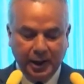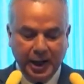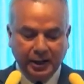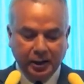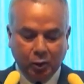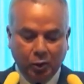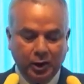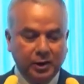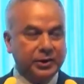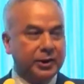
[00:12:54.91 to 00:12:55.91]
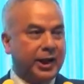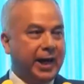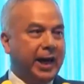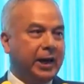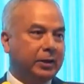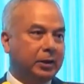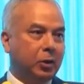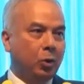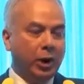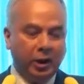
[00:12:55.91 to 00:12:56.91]
And the world's 8
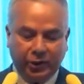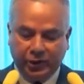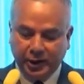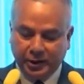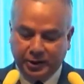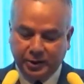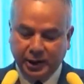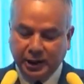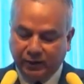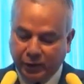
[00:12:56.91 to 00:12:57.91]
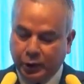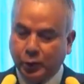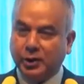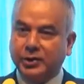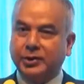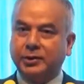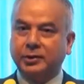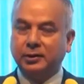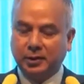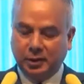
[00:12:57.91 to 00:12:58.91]
wealthiest individuals
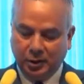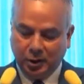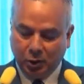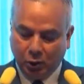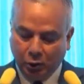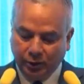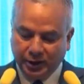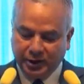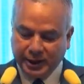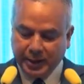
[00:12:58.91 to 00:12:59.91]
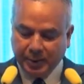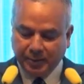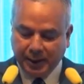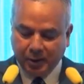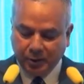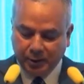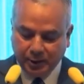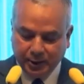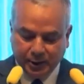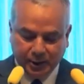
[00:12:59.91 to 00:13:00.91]
own the same amount
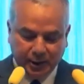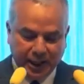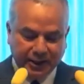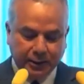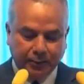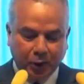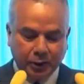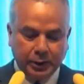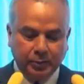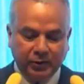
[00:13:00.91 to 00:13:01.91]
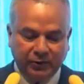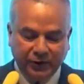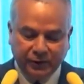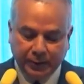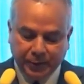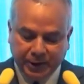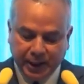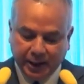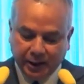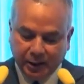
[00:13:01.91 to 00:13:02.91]
as the bottom
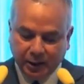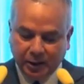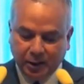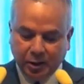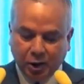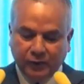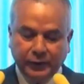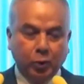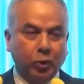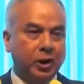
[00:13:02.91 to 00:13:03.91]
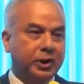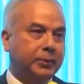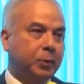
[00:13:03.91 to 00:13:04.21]
50% of the world's